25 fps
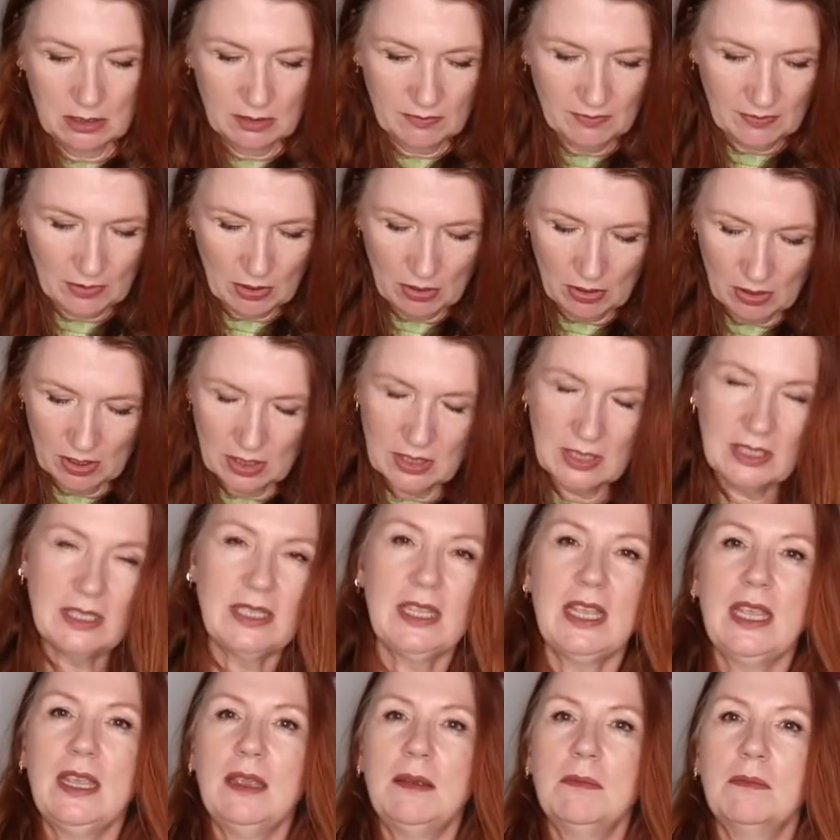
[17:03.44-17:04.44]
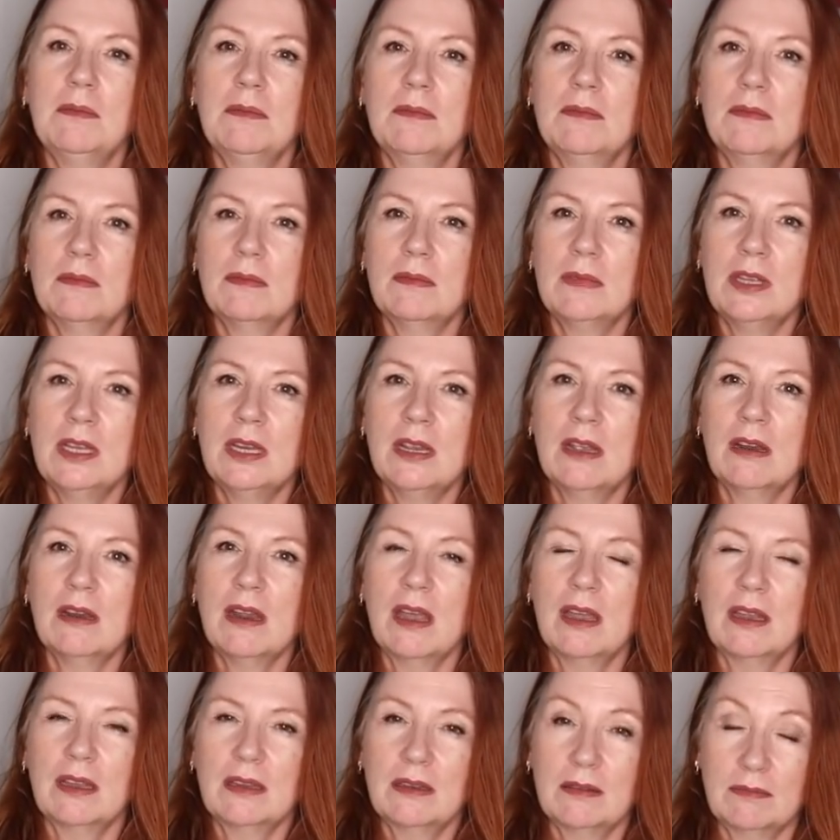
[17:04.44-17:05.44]
you've got a seam,
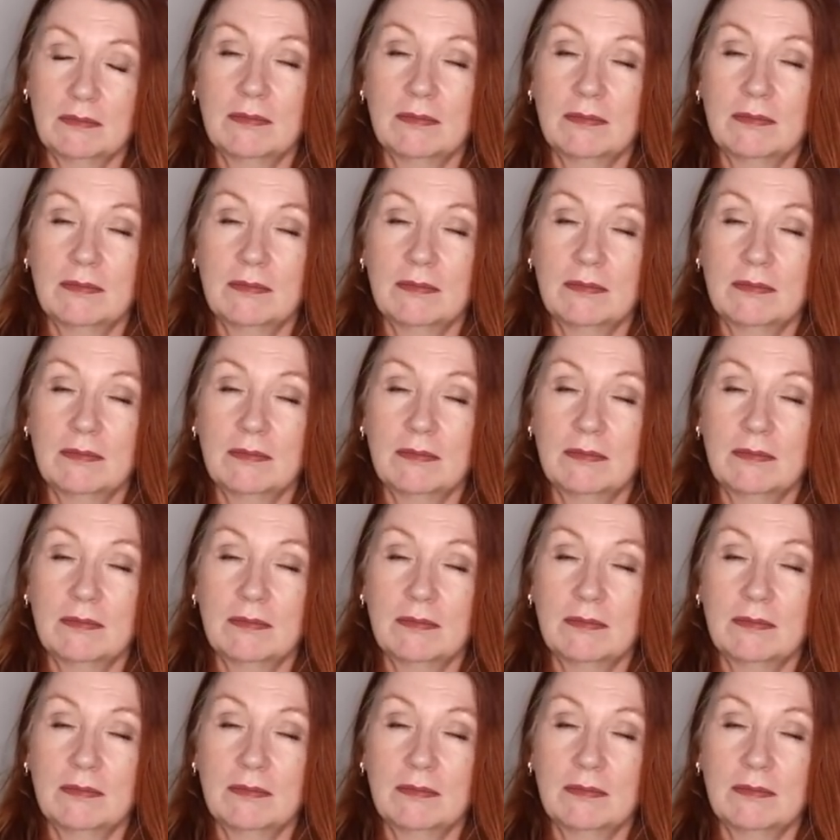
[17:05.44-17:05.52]
like